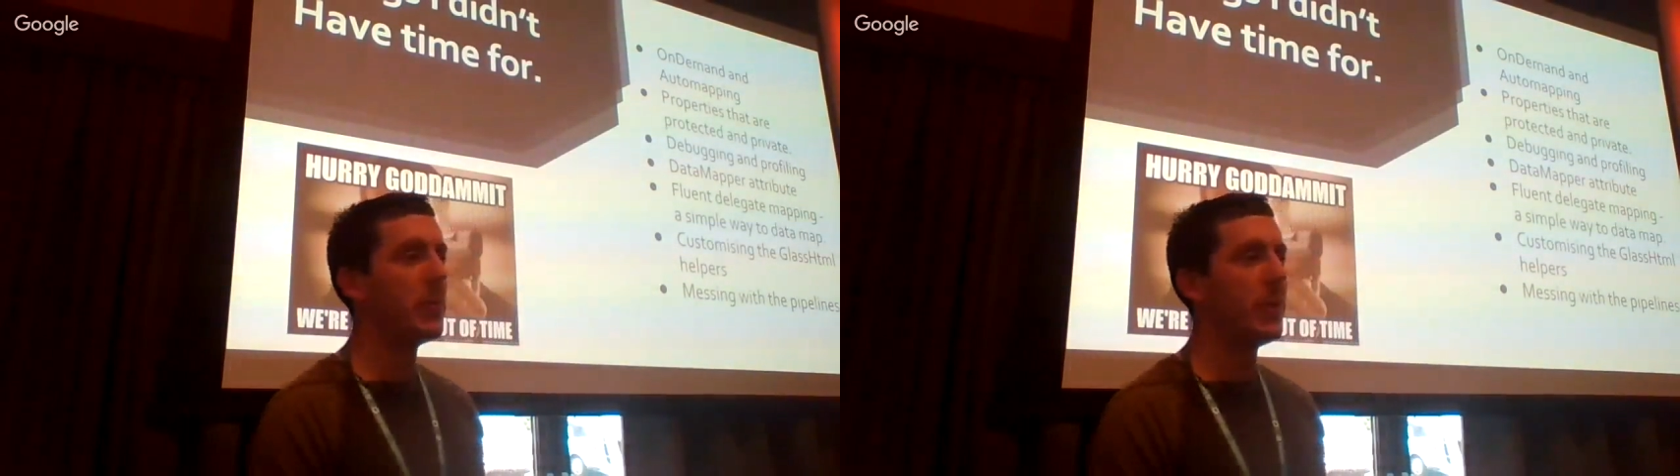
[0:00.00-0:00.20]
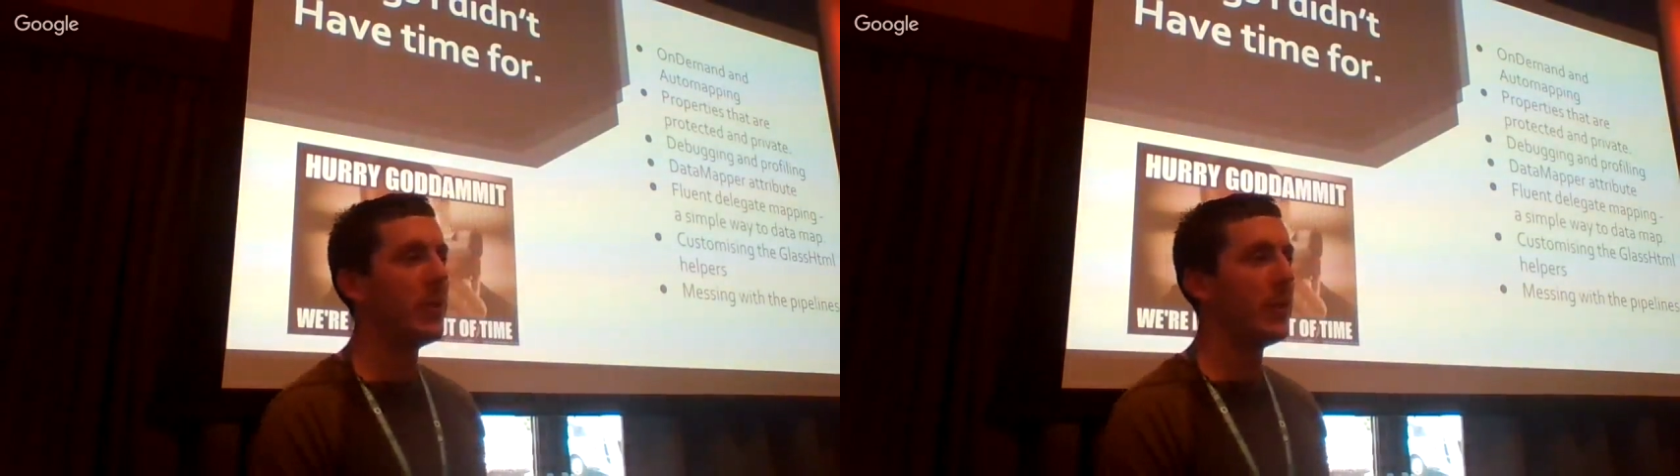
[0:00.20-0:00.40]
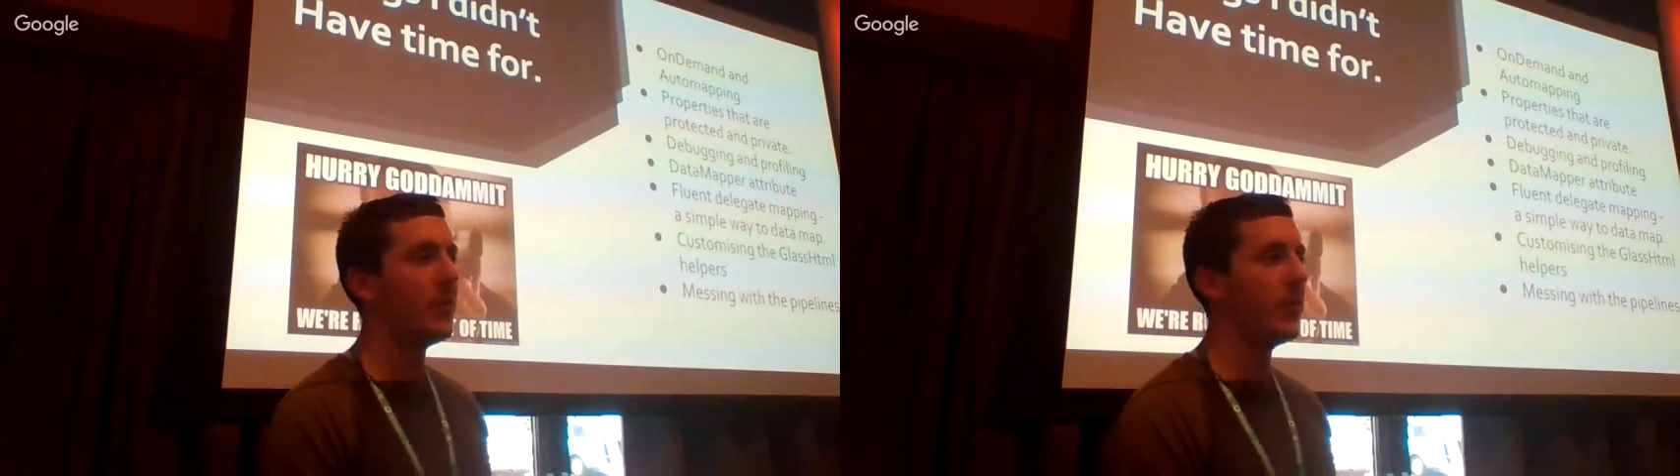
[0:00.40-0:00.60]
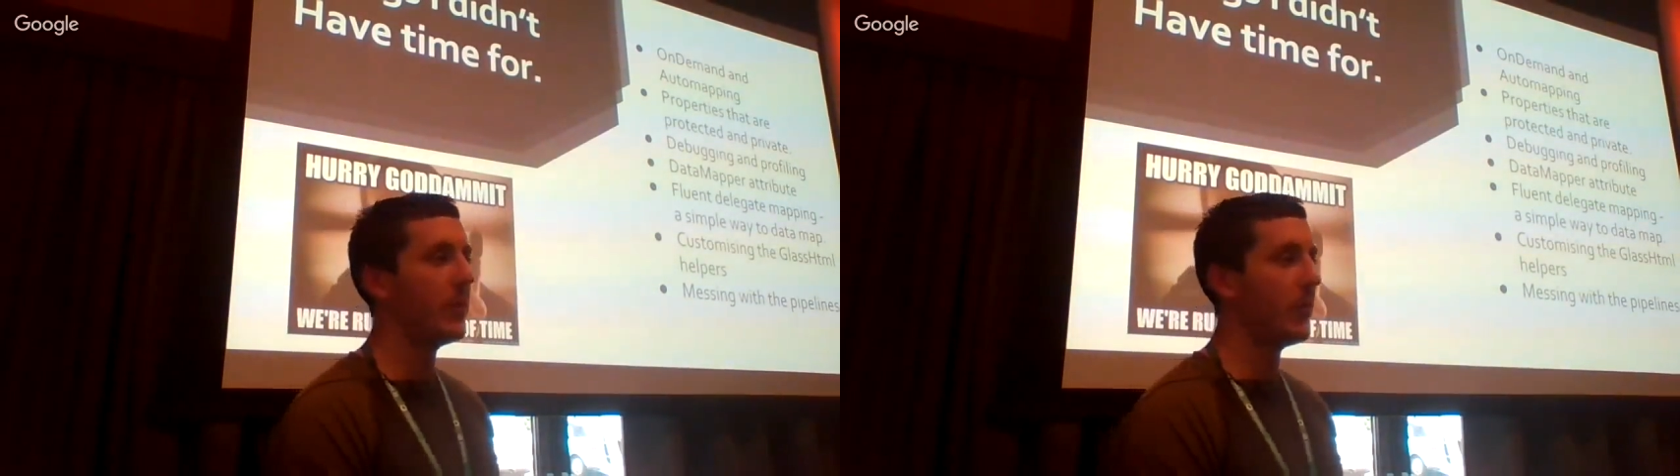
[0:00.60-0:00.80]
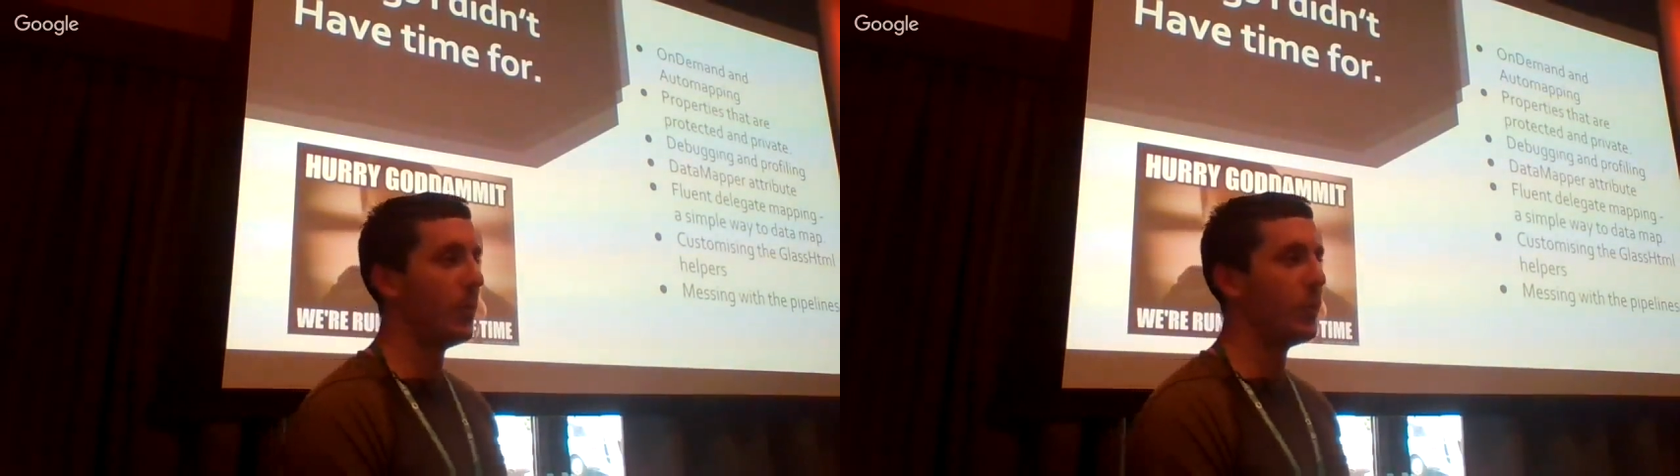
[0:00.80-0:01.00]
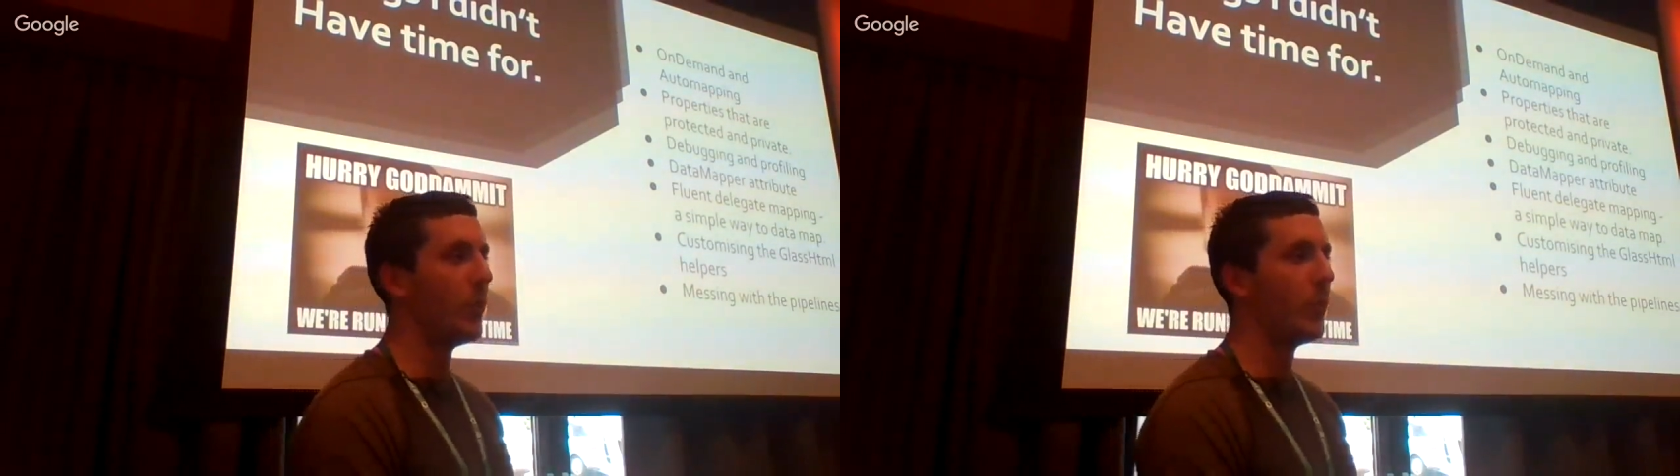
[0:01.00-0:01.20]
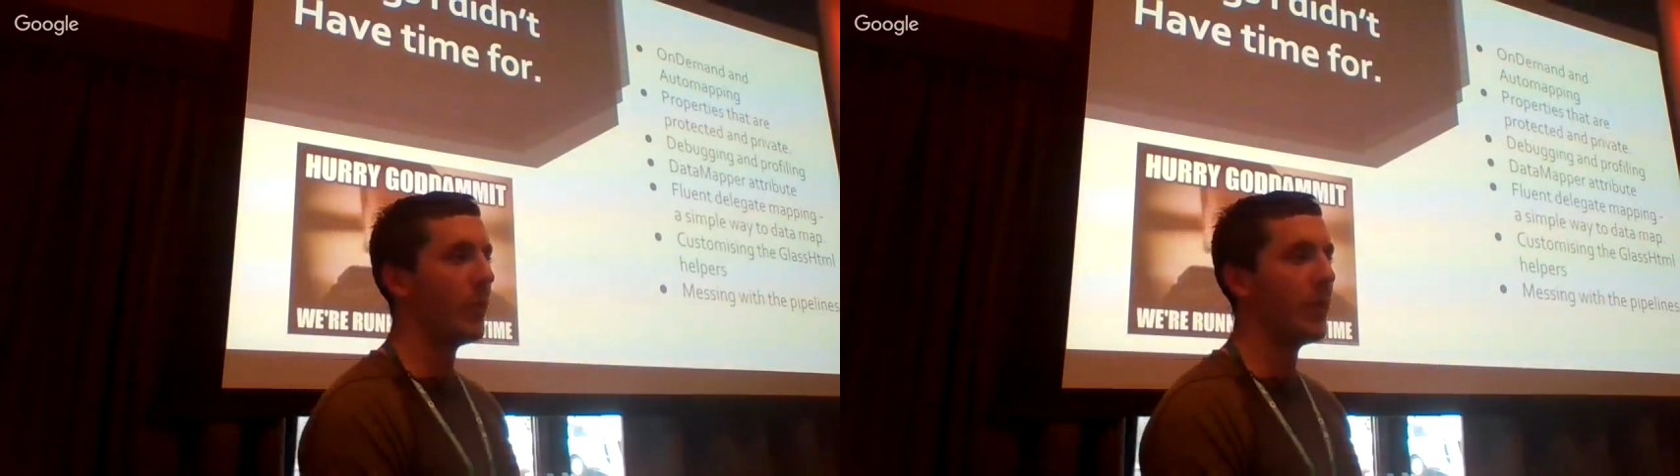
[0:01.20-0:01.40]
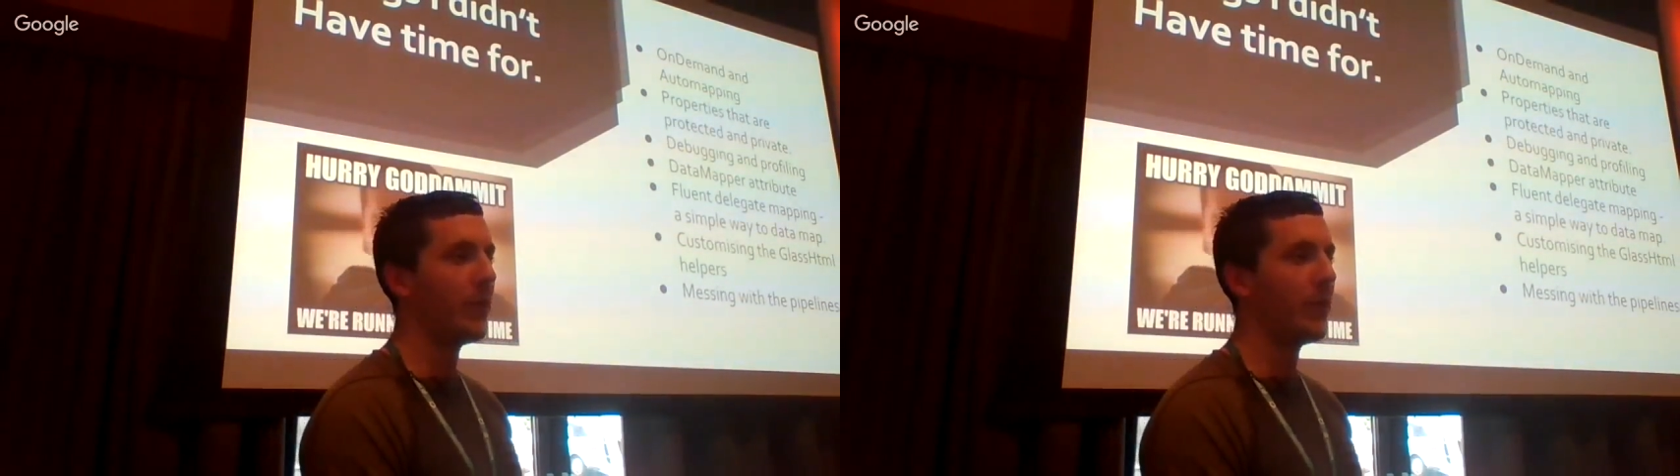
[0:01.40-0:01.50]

know the difference or have